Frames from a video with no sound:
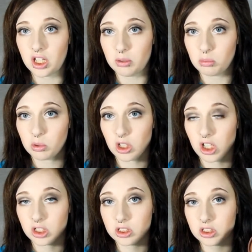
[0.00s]
a
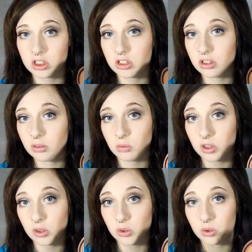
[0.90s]
bronzer
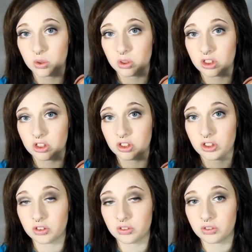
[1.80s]
with neutral
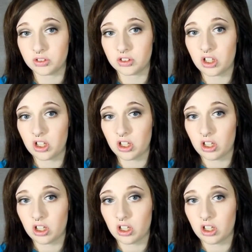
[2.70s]
undertones.